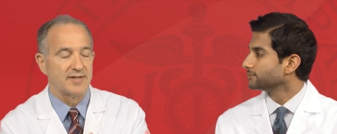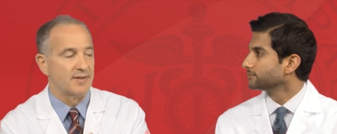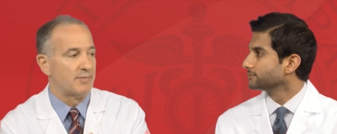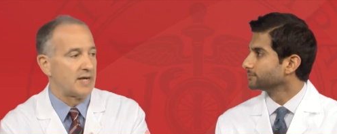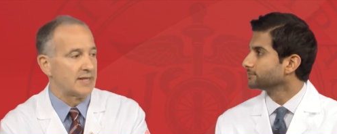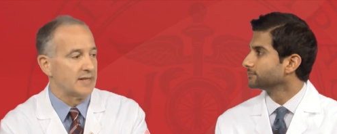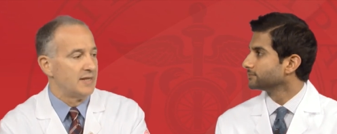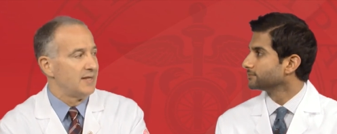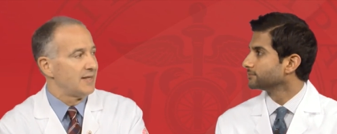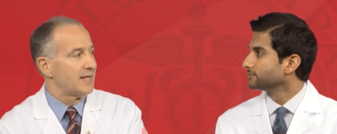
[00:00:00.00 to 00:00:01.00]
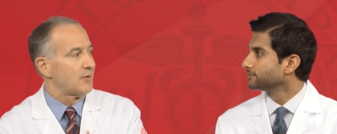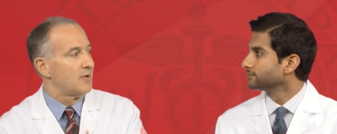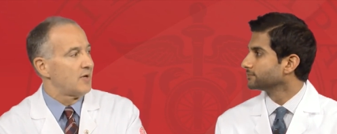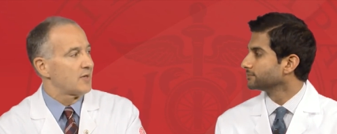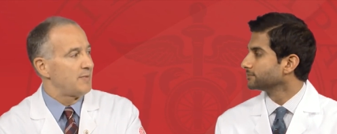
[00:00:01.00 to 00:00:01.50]
Speaker 1: in the body now,
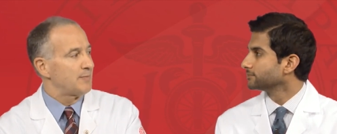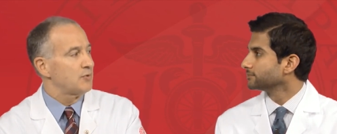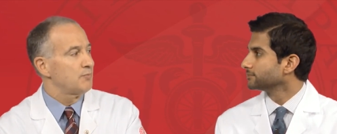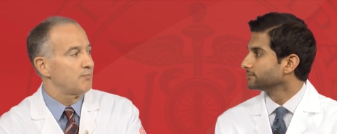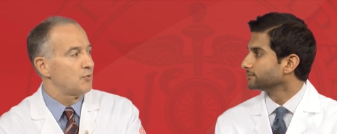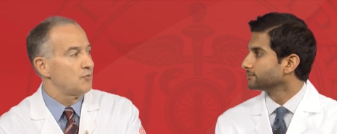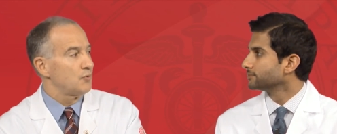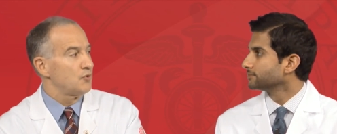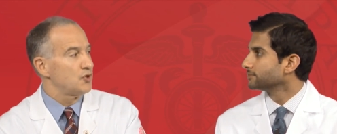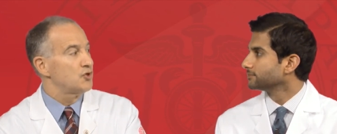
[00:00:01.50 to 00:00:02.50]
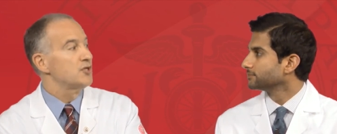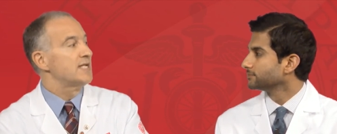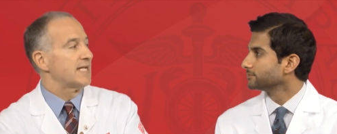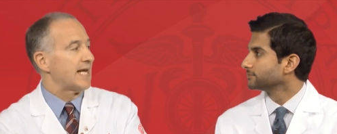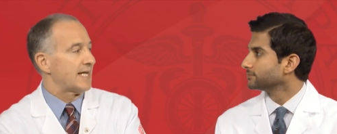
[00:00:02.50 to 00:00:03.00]
are there people who, who, who,
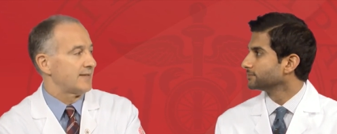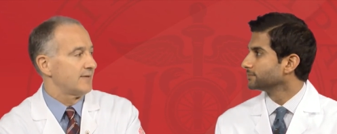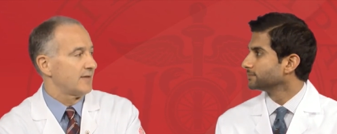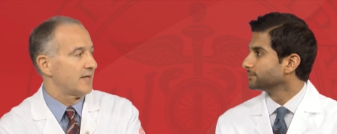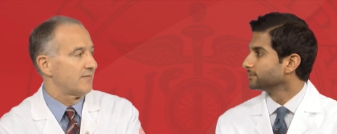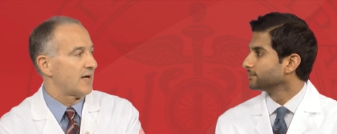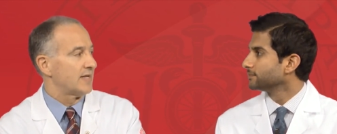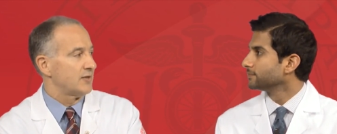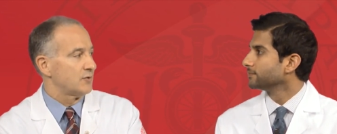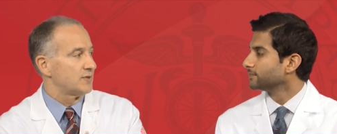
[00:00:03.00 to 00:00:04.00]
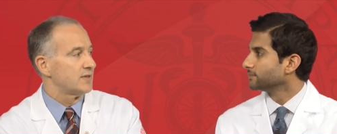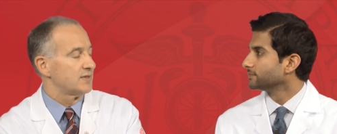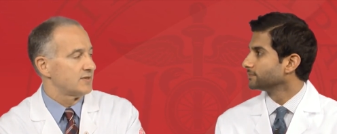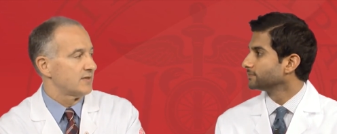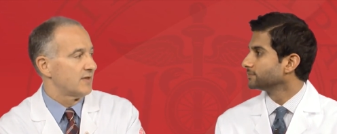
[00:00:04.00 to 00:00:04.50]
shouldn't get kind of high
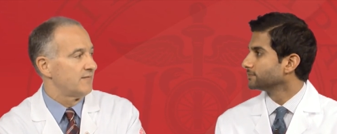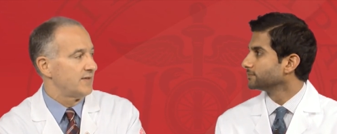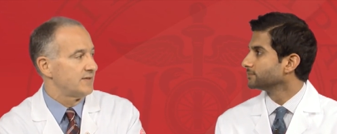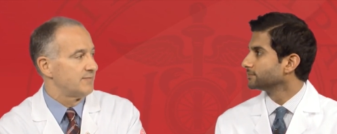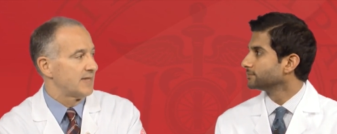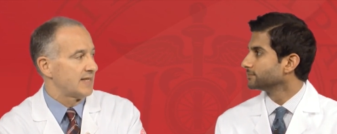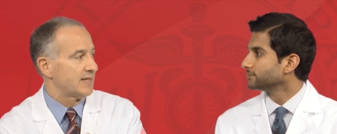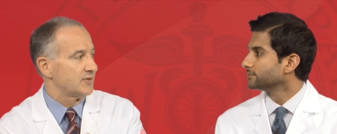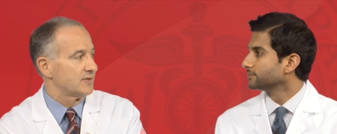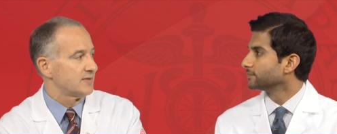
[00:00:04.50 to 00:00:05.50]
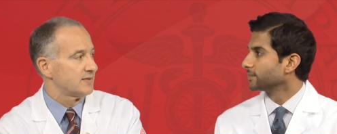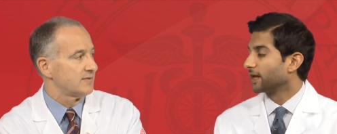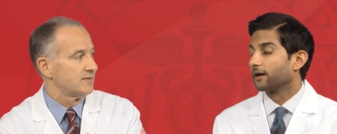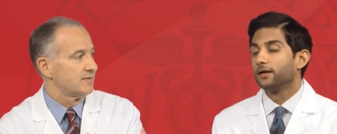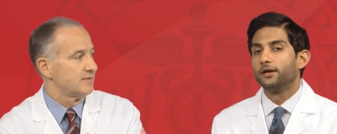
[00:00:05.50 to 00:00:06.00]
doses of these medications?
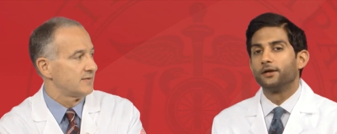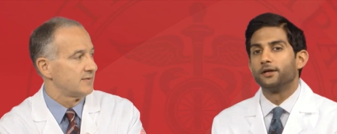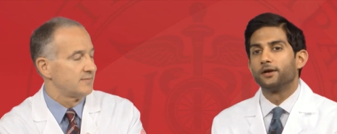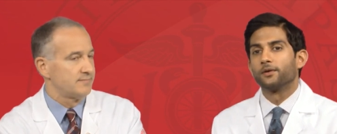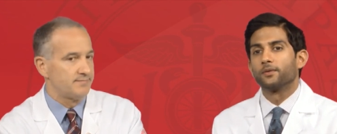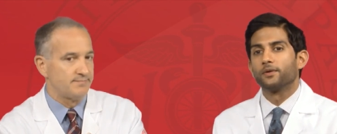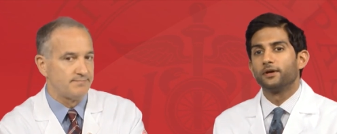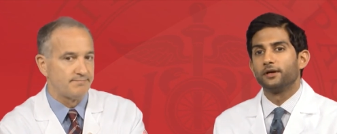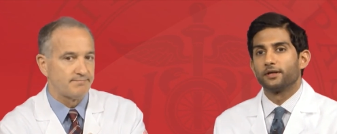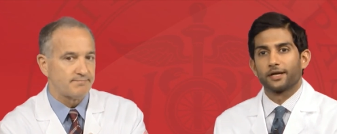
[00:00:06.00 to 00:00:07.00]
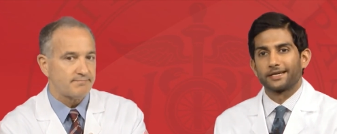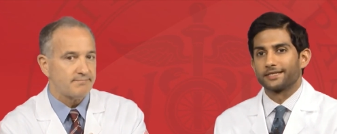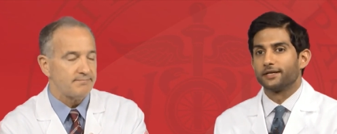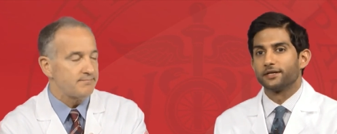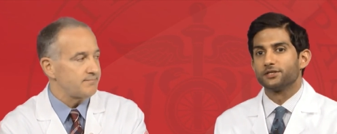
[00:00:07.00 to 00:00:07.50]
Speaker 2: Yeah, you know, you know it, like I
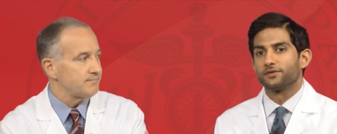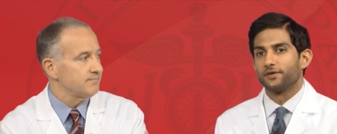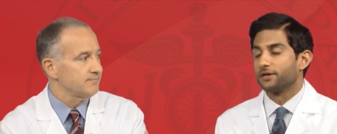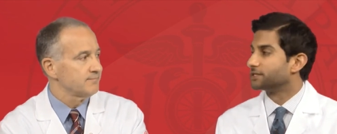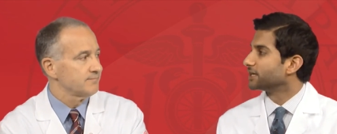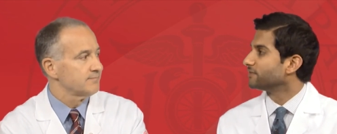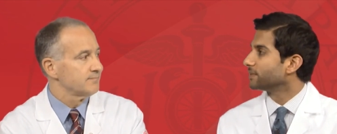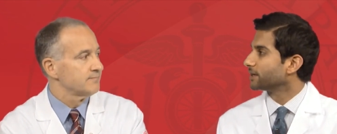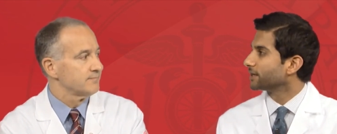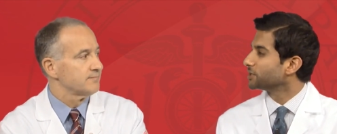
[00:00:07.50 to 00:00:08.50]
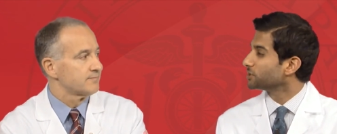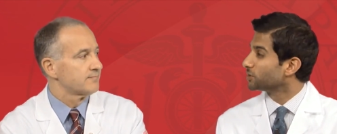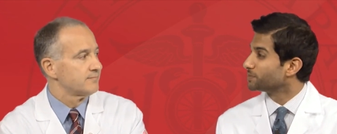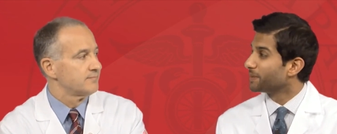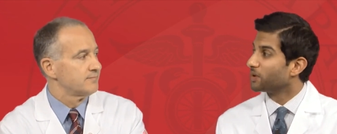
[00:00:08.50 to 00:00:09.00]
said, it is a very safe medication.
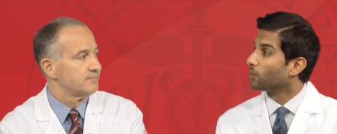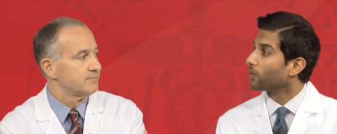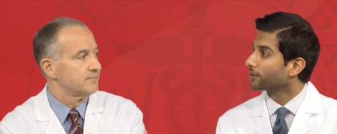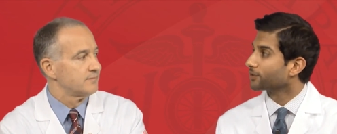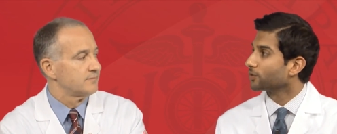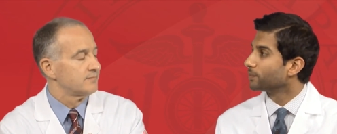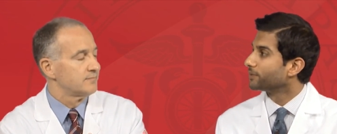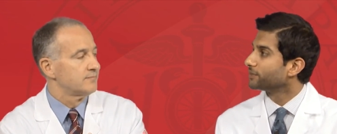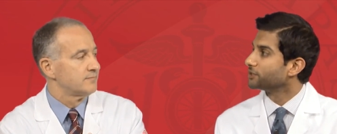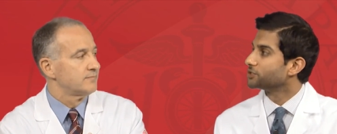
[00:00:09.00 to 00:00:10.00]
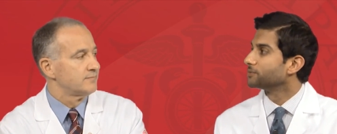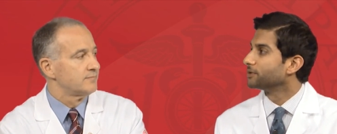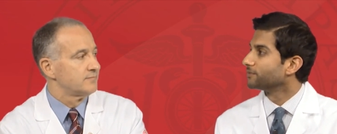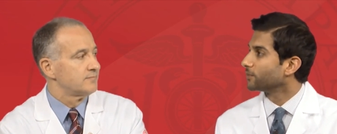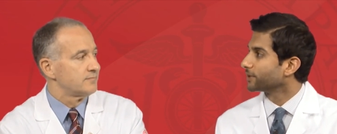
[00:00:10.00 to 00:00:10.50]
There's maybe one group that this should be
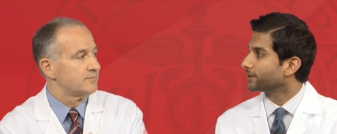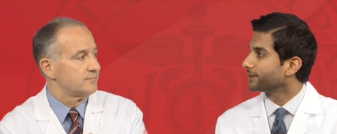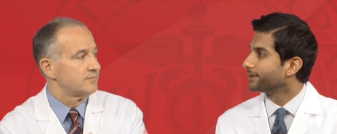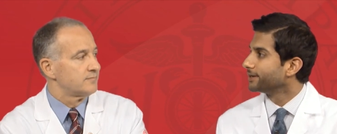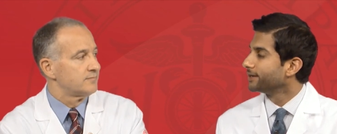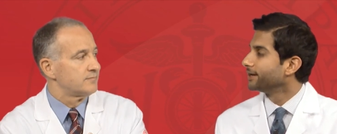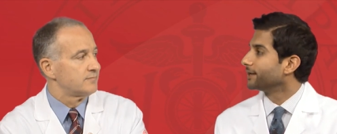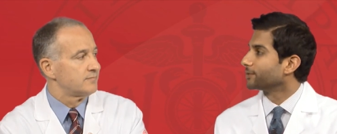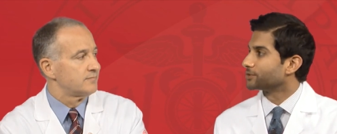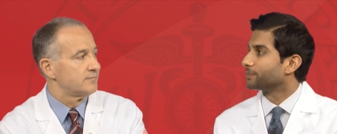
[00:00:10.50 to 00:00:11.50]
avoided in, and those are